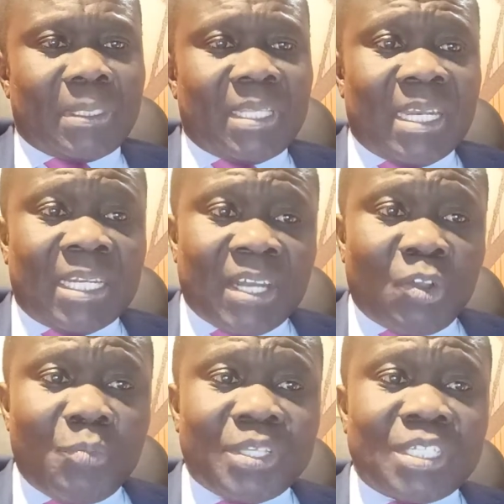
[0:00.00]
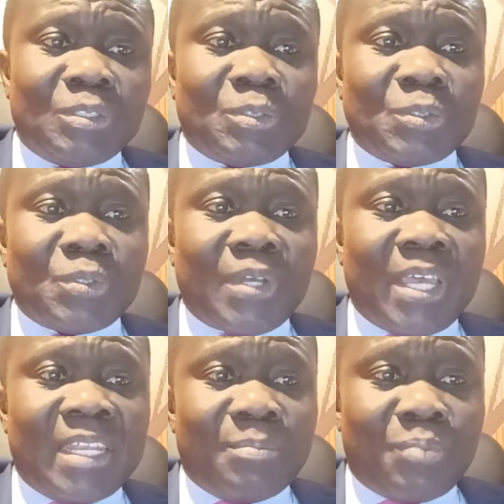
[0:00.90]
The Electoral Commission too
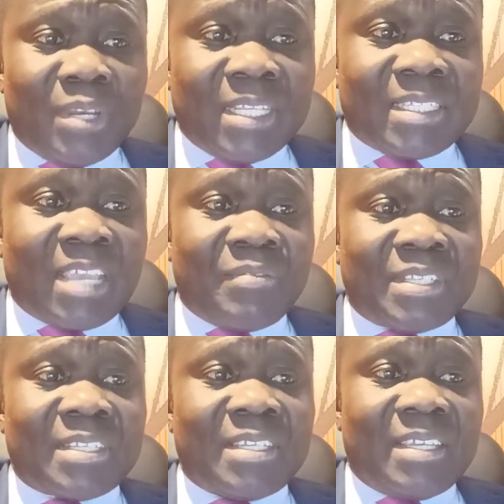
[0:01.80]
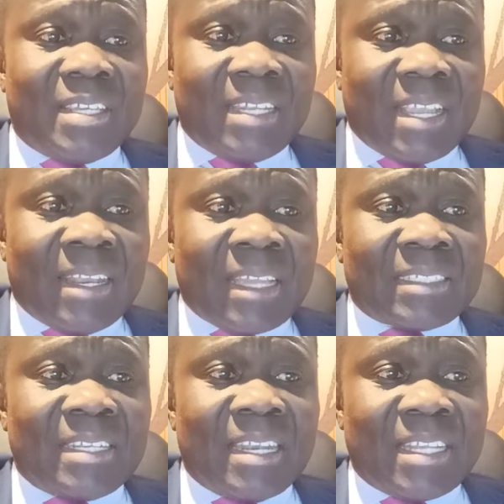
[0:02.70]
and the police service in
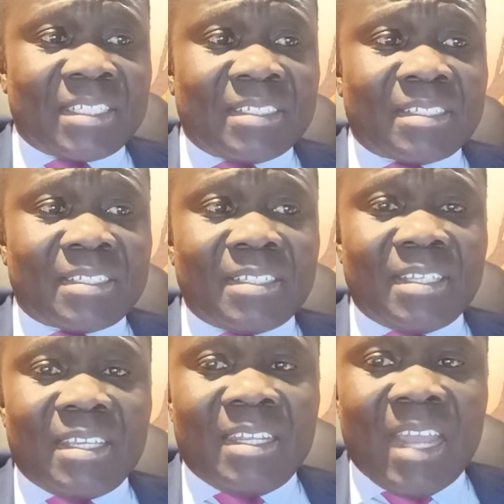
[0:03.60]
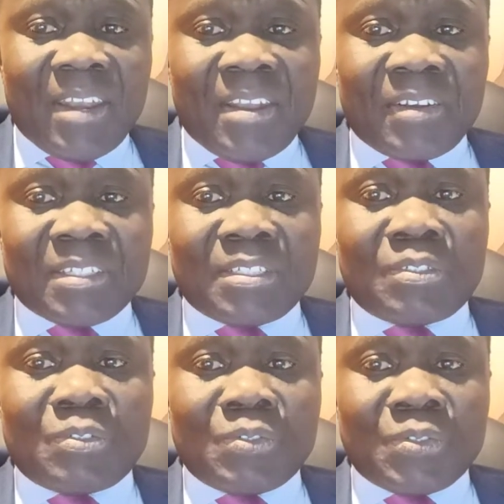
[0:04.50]
conducting elections in
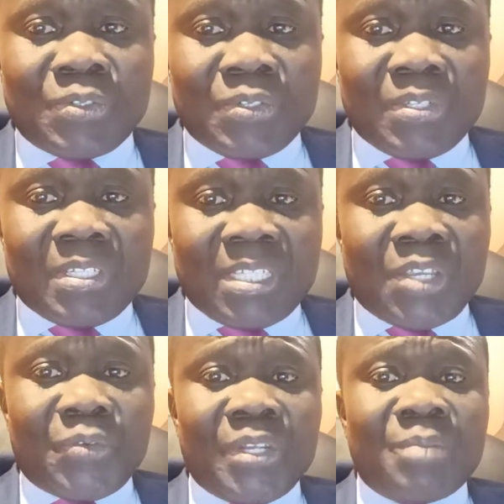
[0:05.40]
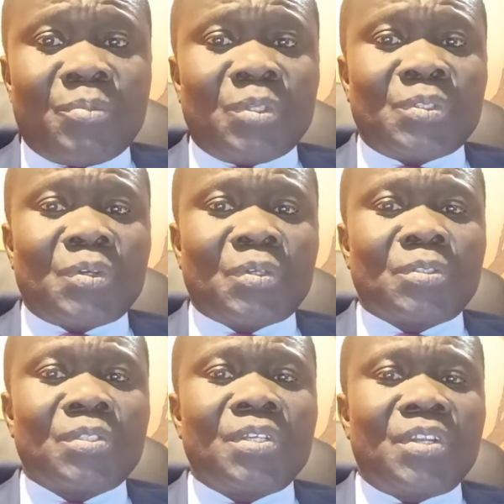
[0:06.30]
adherence to security
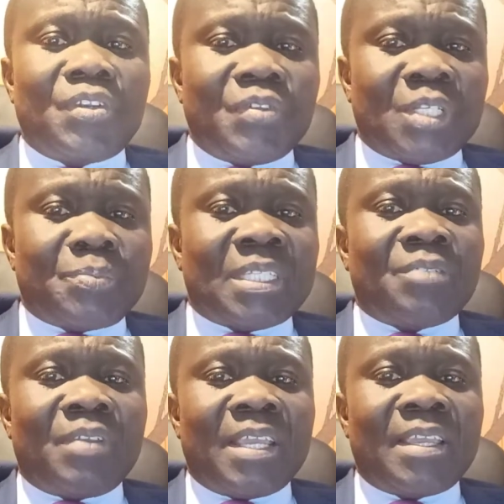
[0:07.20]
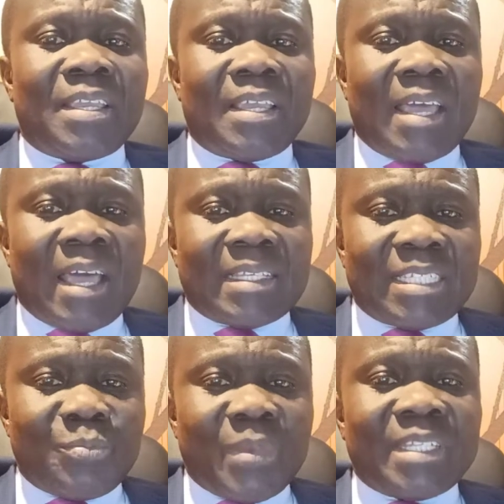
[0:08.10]
protocols, respectively, has
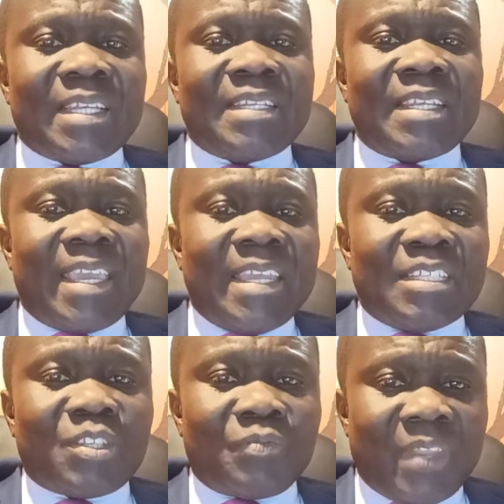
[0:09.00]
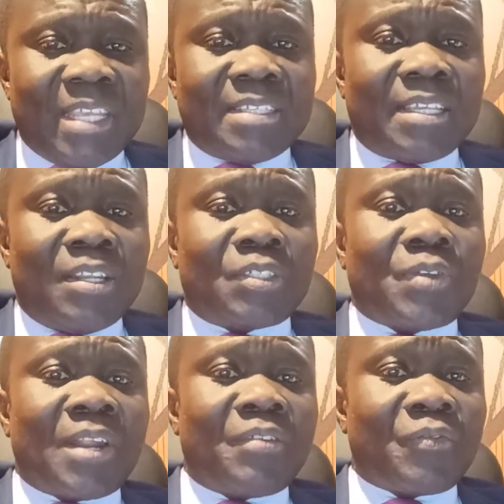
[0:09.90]
cemented the gains of these
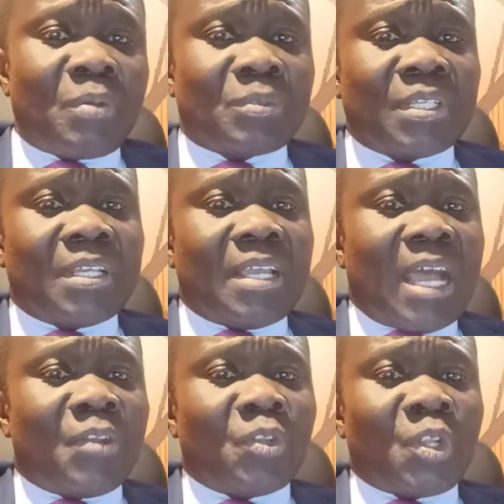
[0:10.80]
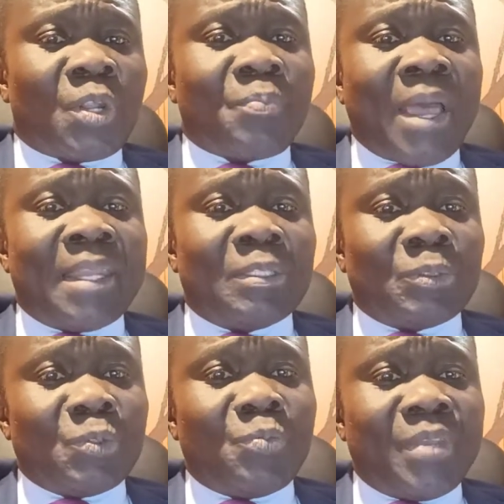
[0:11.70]
electoral reforms adopted by the
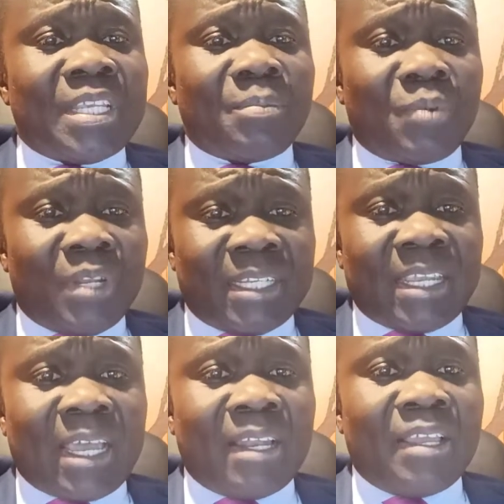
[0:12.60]
two major political